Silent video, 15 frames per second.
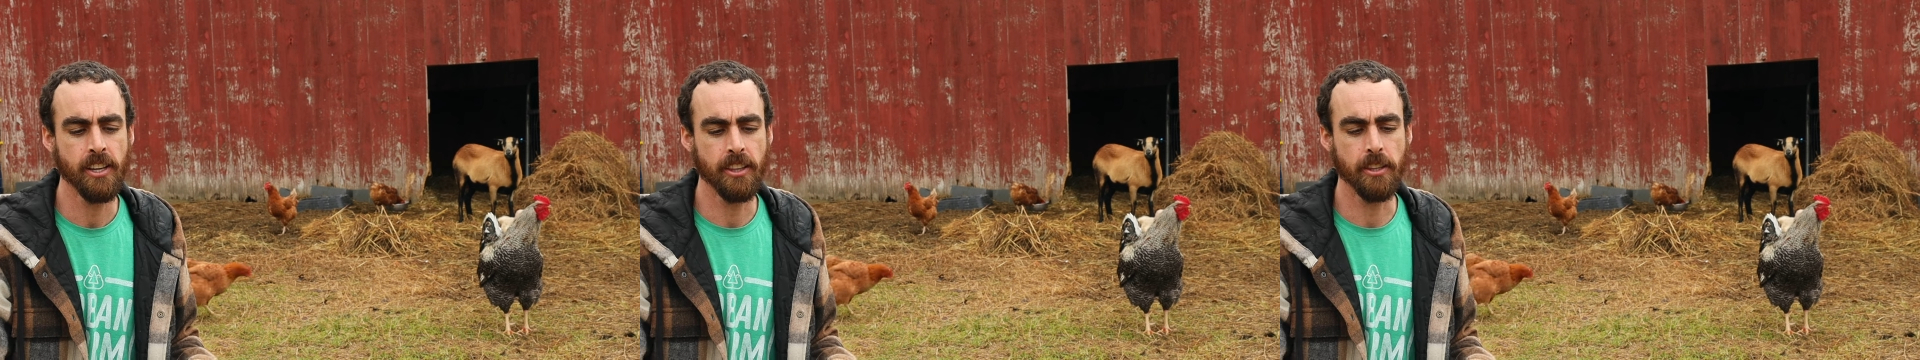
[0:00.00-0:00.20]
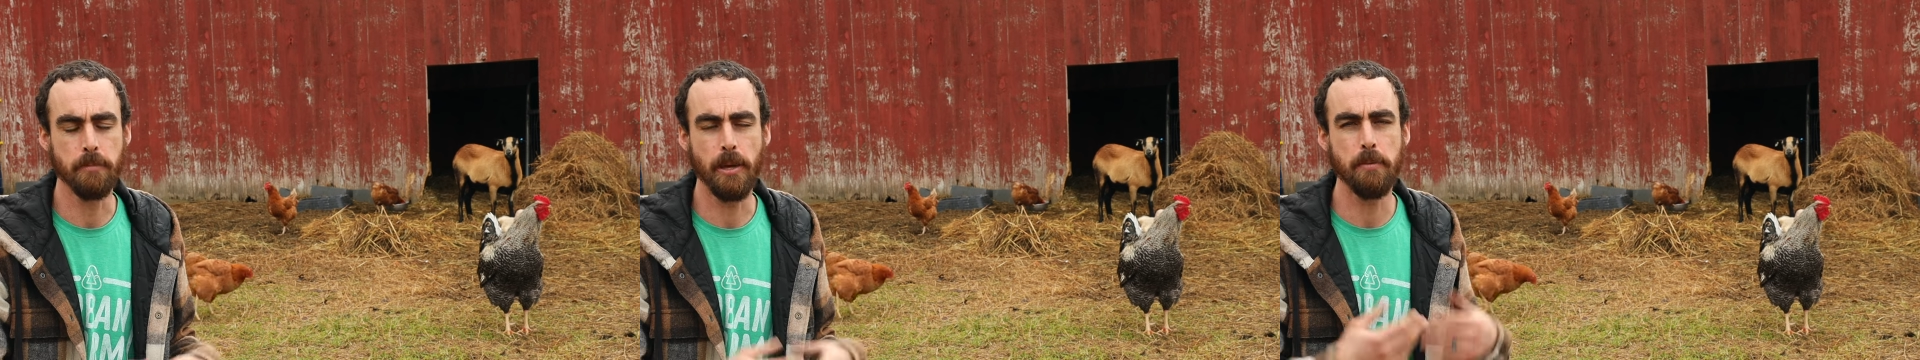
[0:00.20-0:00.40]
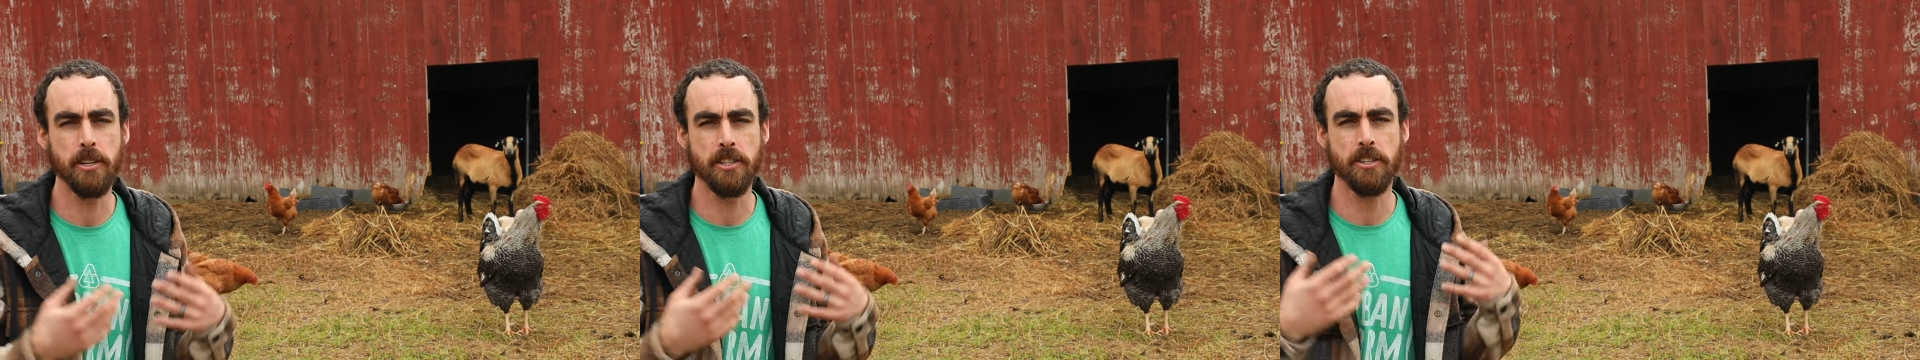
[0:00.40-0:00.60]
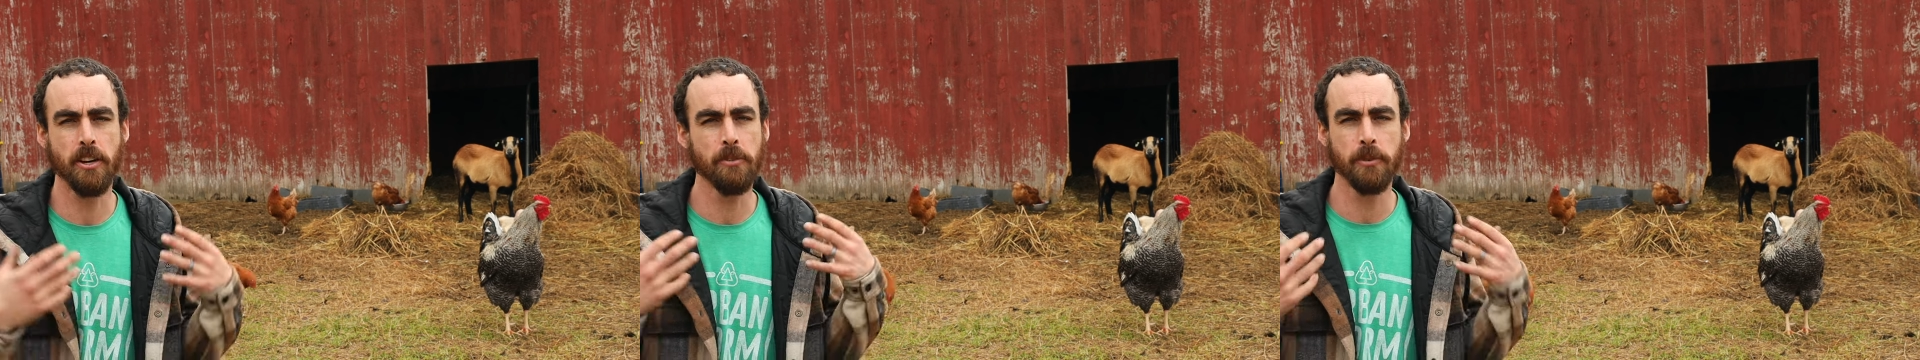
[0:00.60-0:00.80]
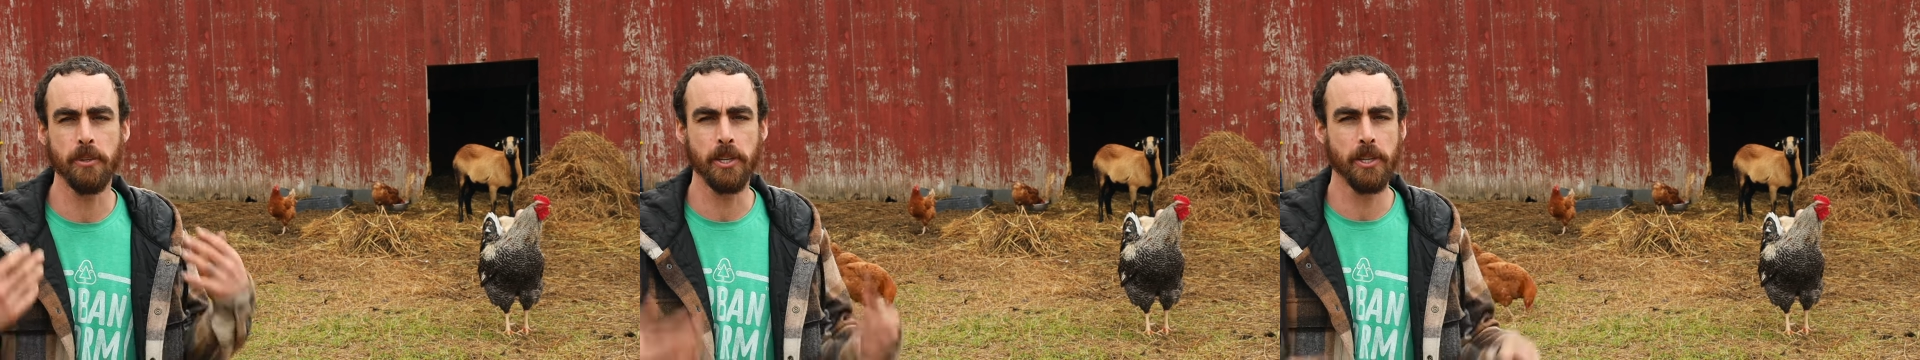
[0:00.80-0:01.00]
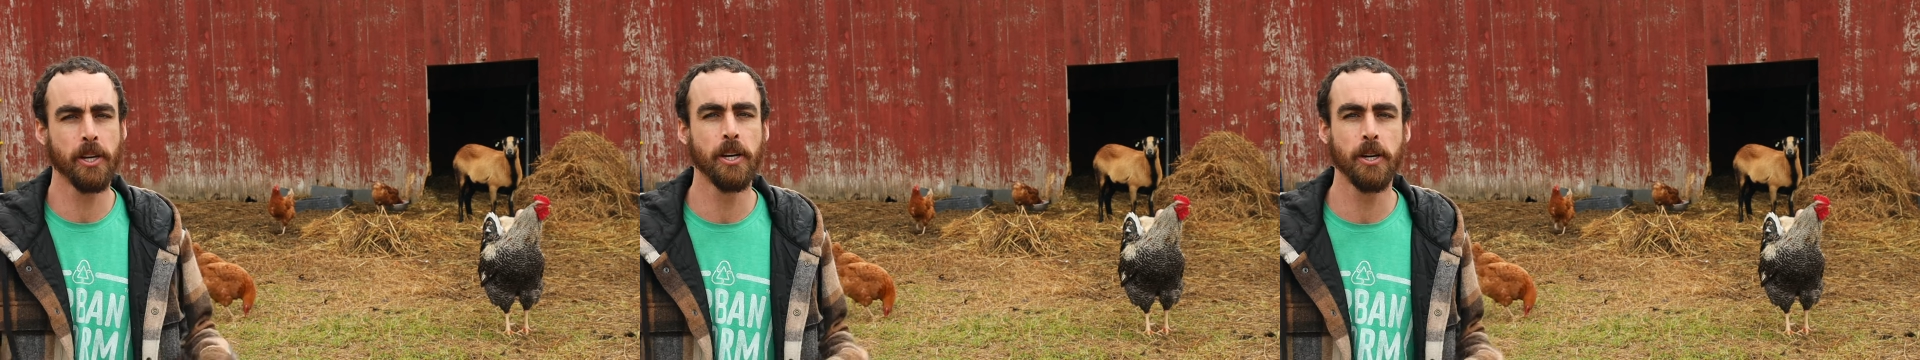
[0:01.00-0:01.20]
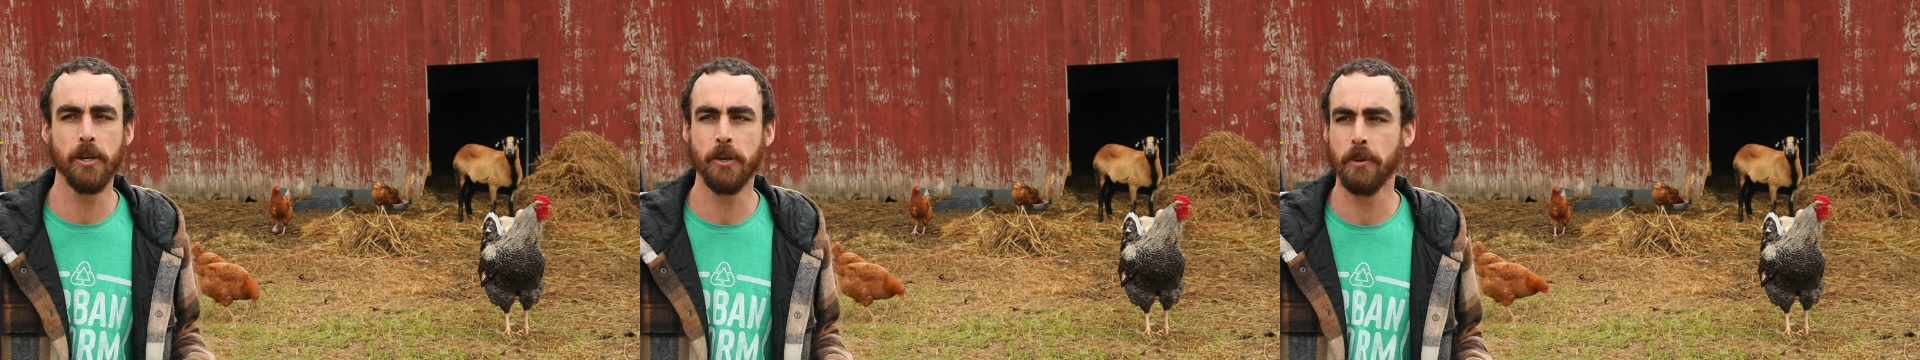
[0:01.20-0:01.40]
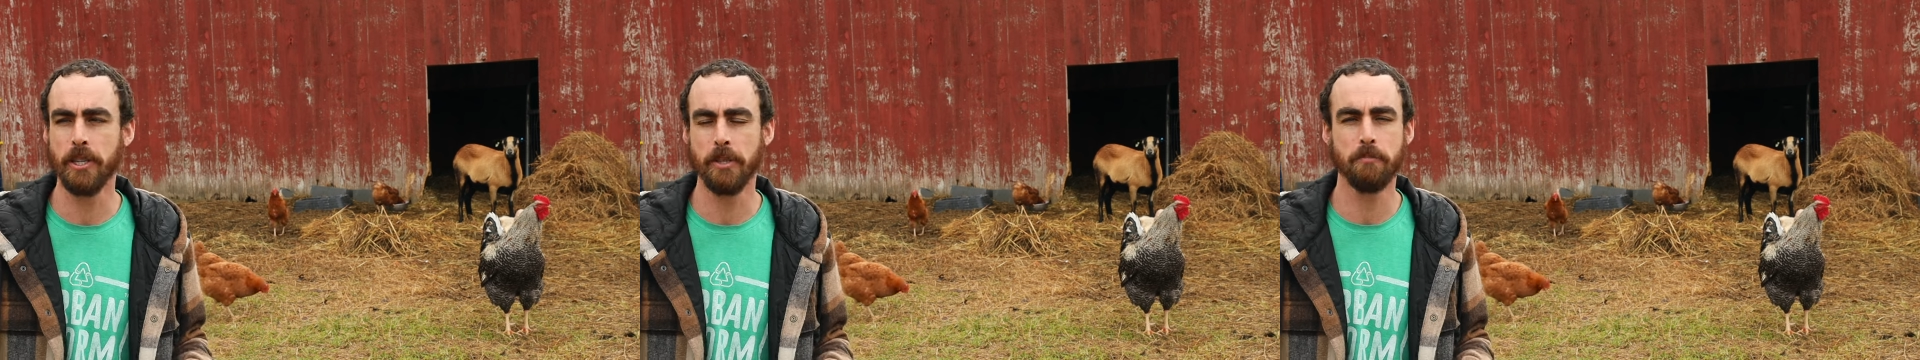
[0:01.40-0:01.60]
the babies don't really
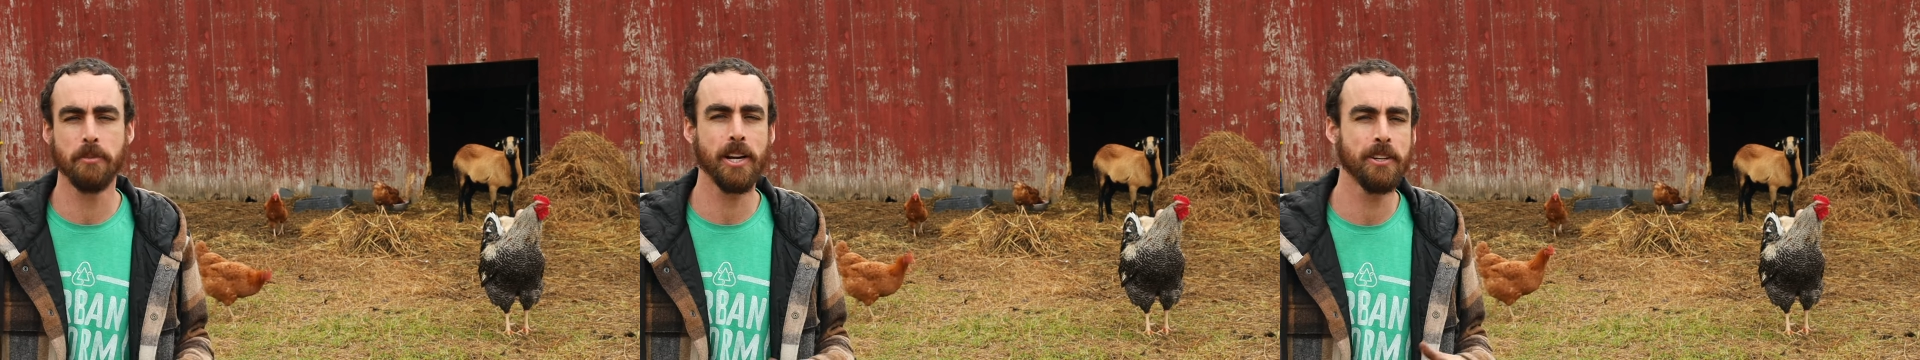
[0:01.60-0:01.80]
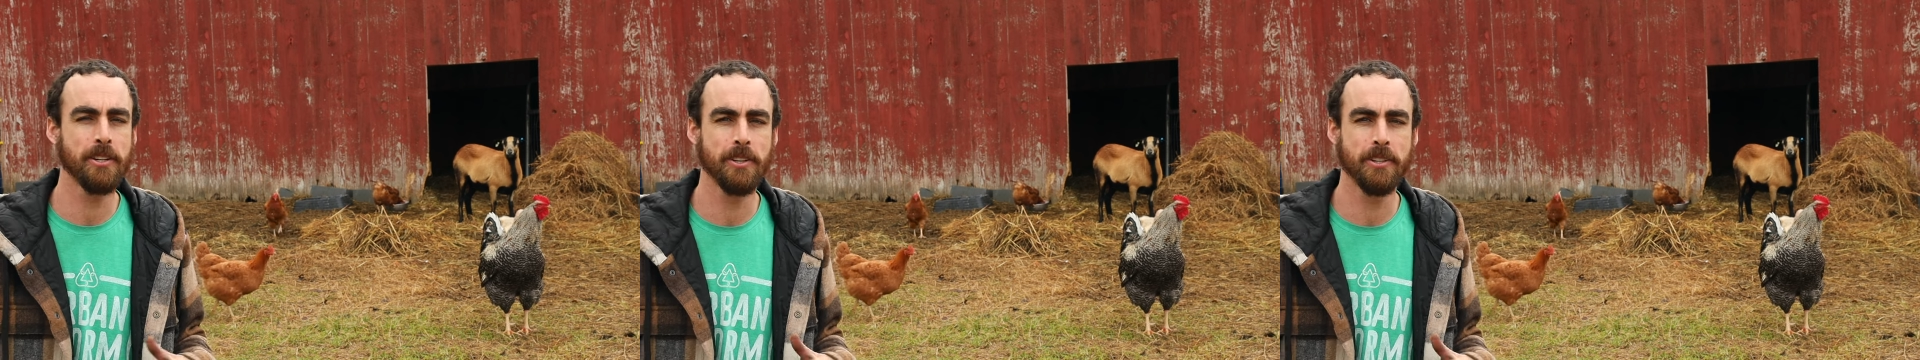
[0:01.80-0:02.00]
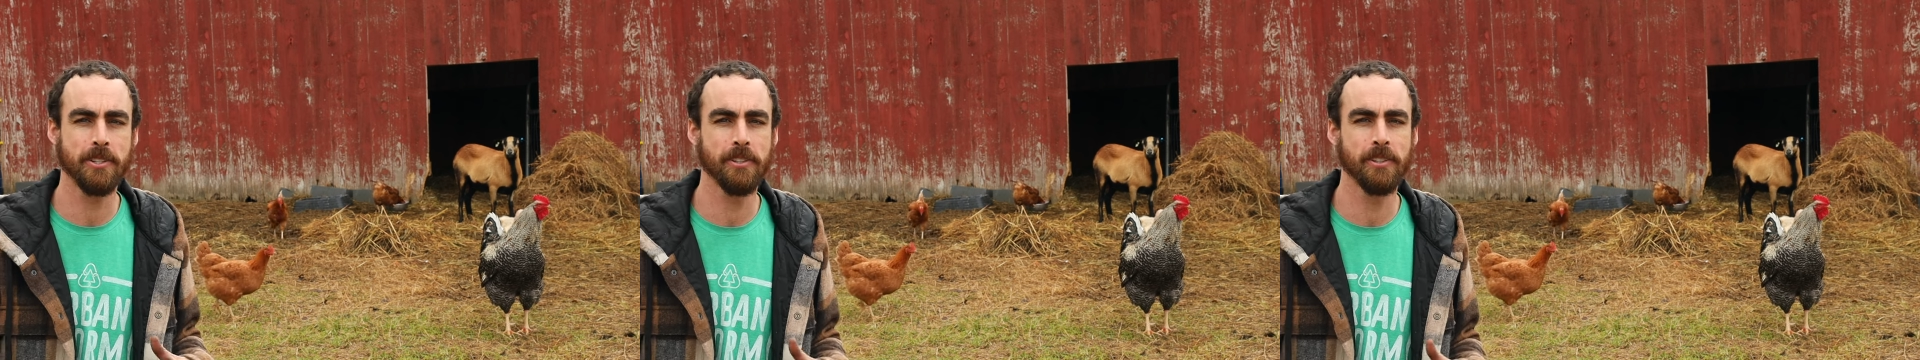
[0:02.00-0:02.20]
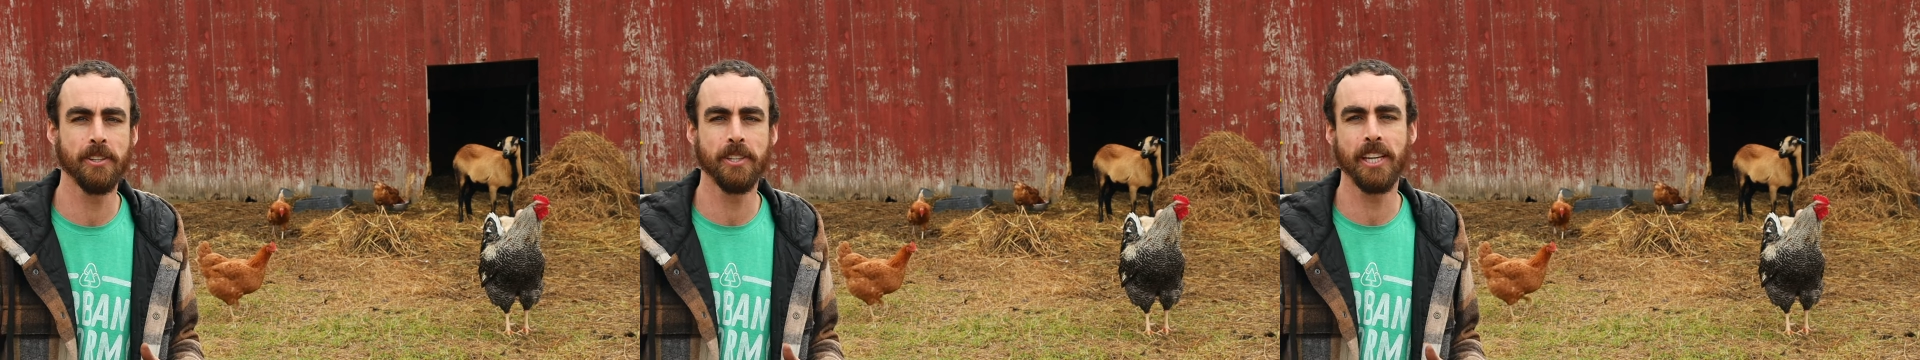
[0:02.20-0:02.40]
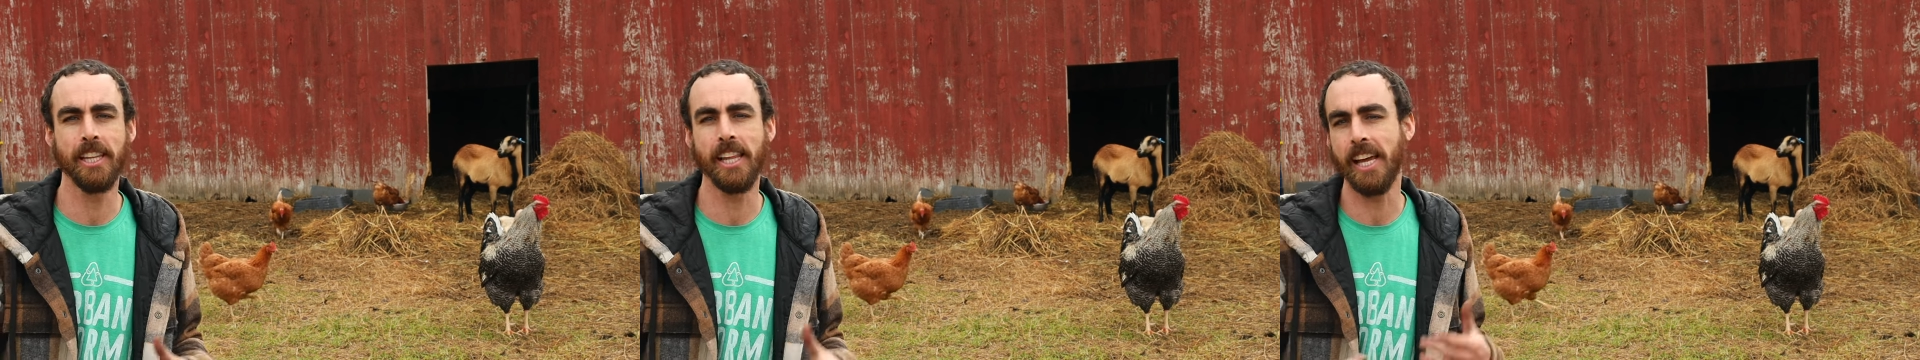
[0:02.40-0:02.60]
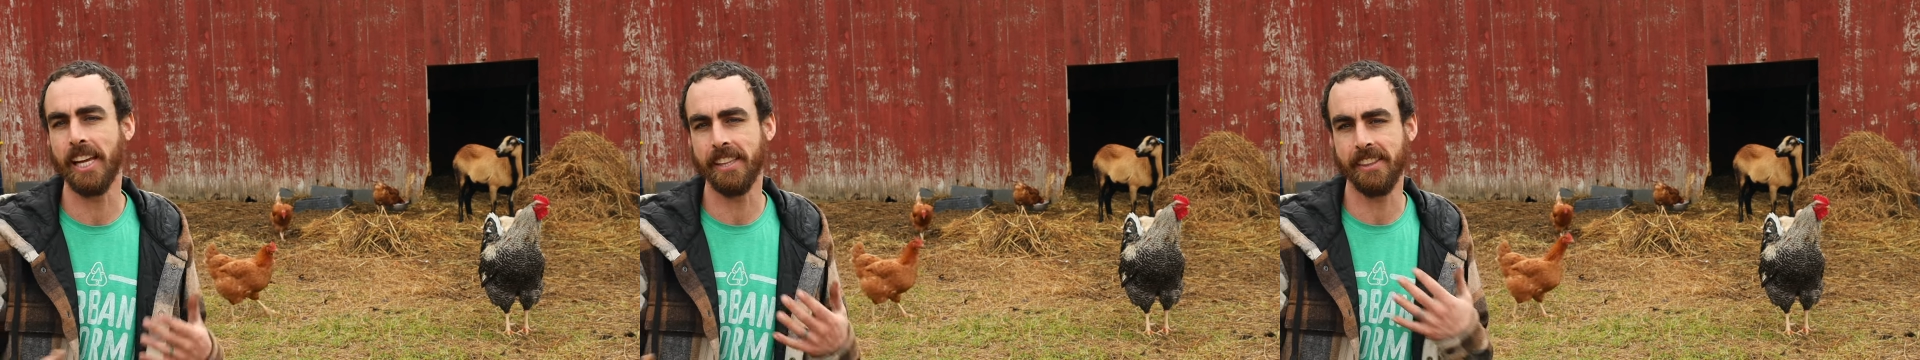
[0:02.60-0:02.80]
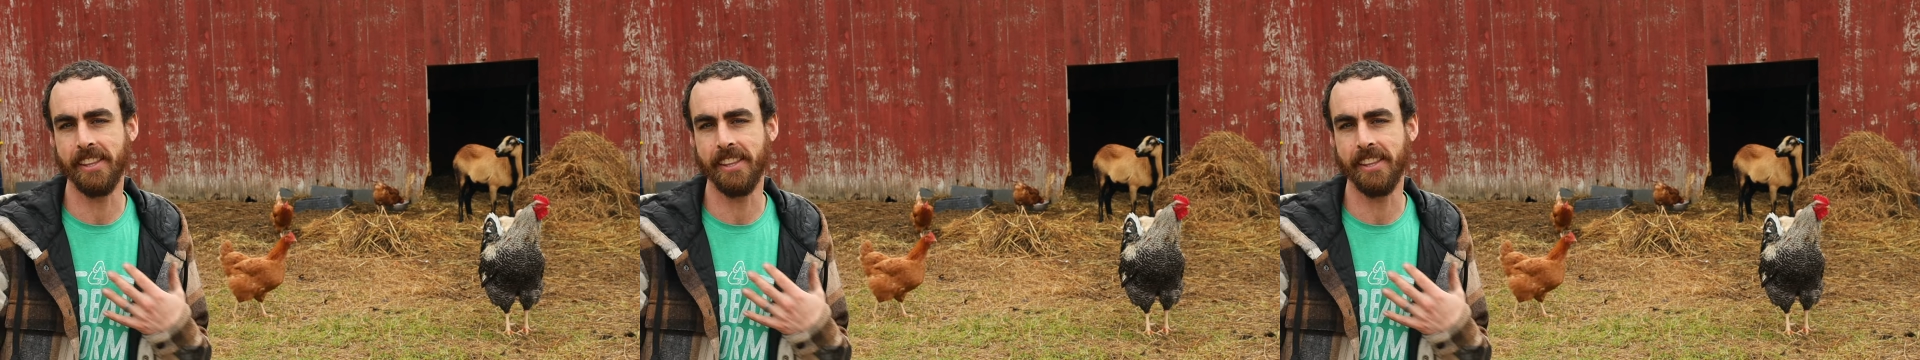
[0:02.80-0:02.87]
know what predators are looking like.